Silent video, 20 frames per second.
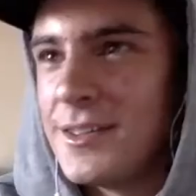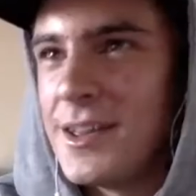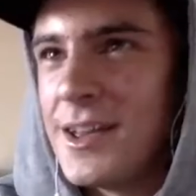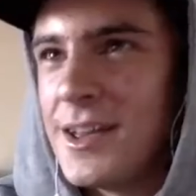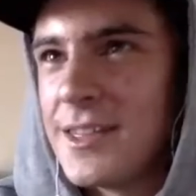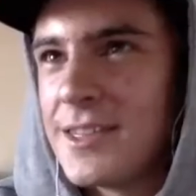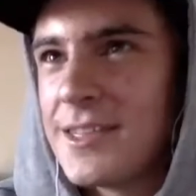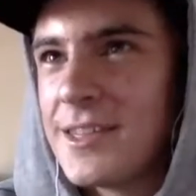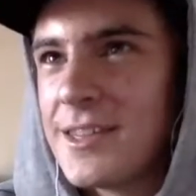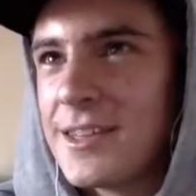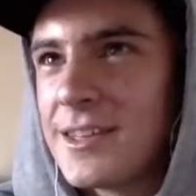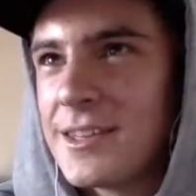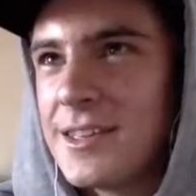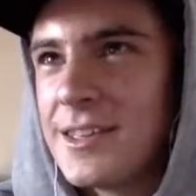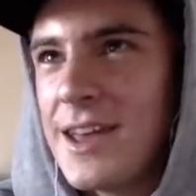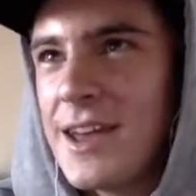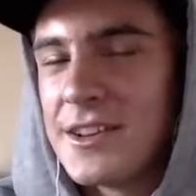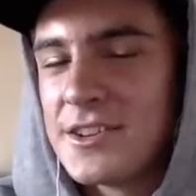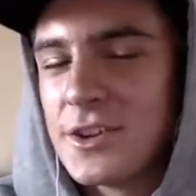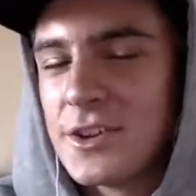Yeah,
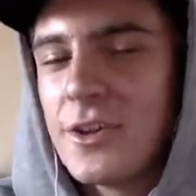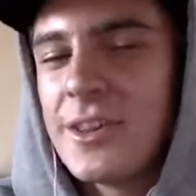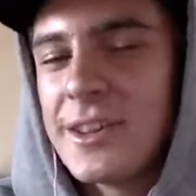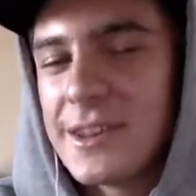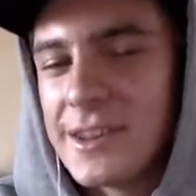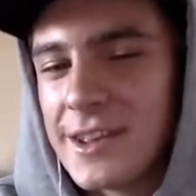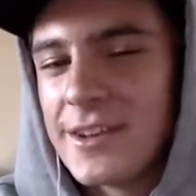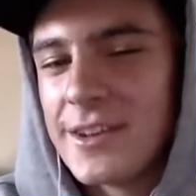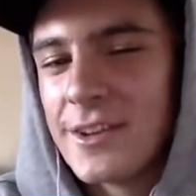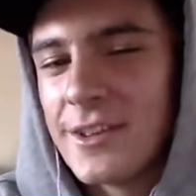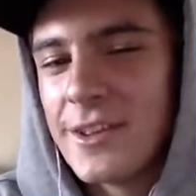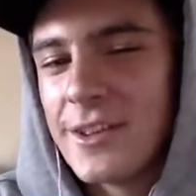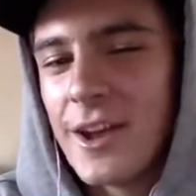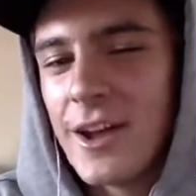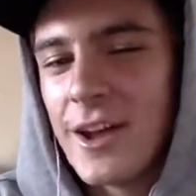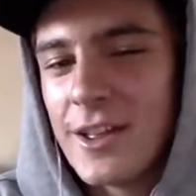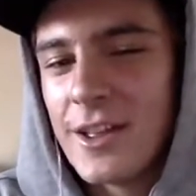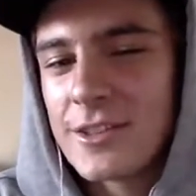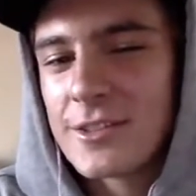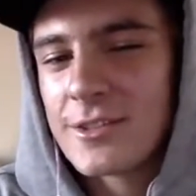Dolan did.
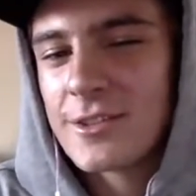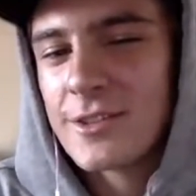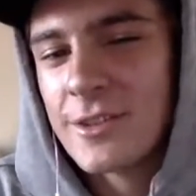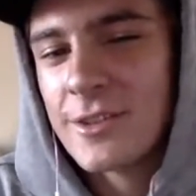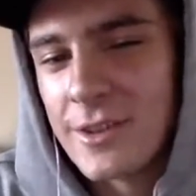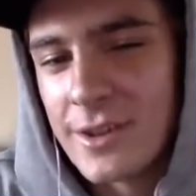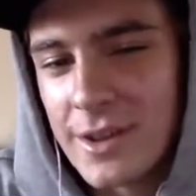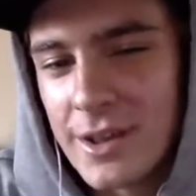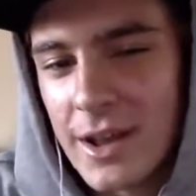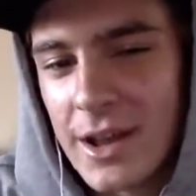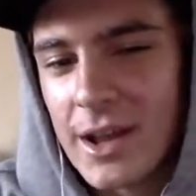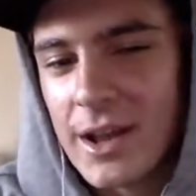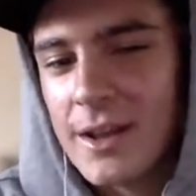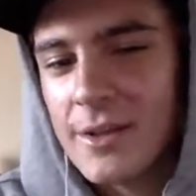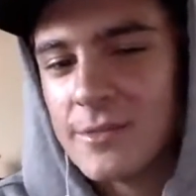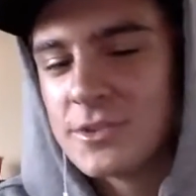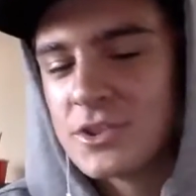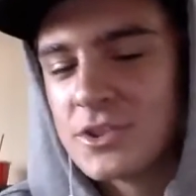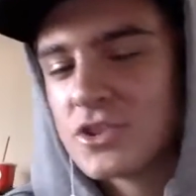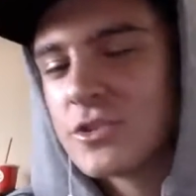Dolan ollied through.
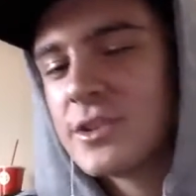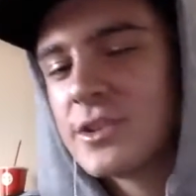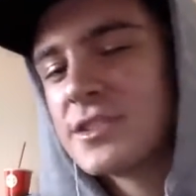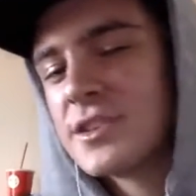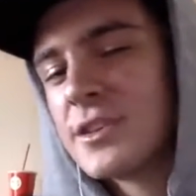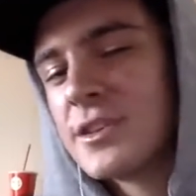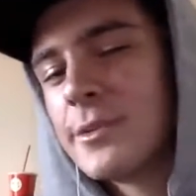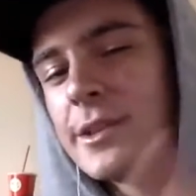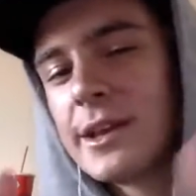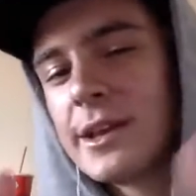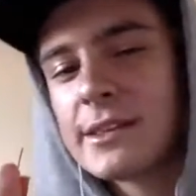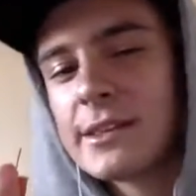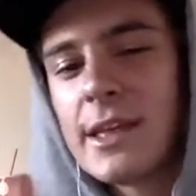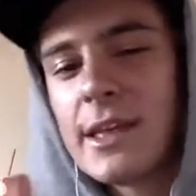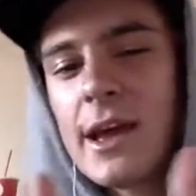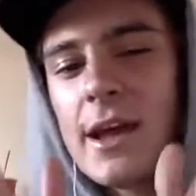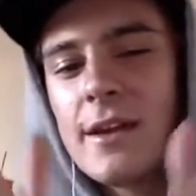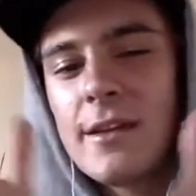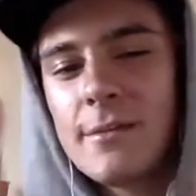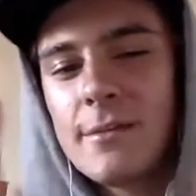It was trees that went like
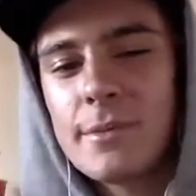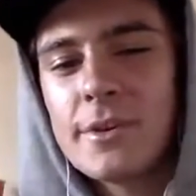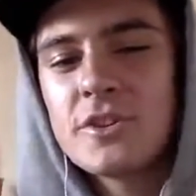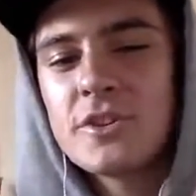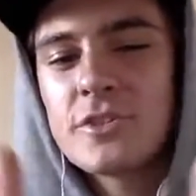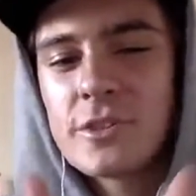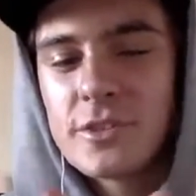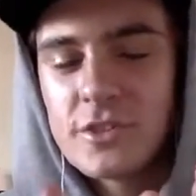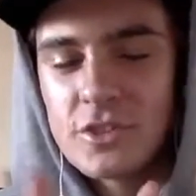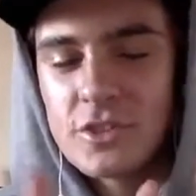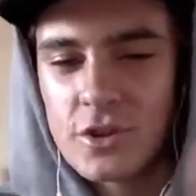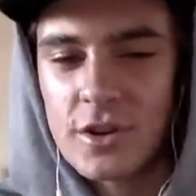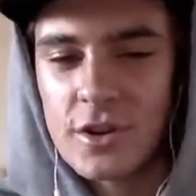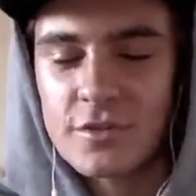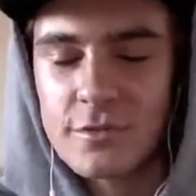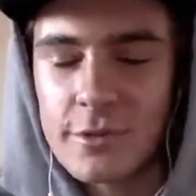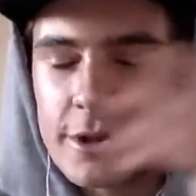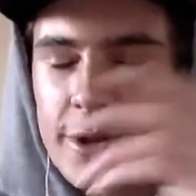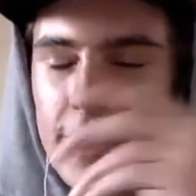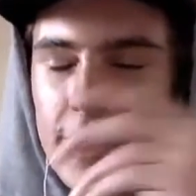that, and I'm pretty sure it was a
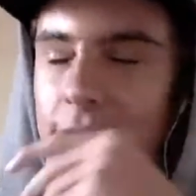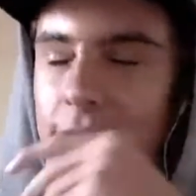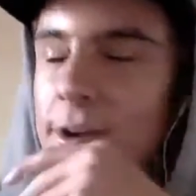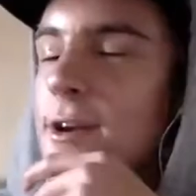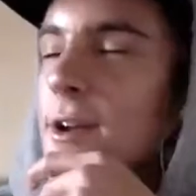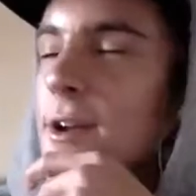Transworld cover.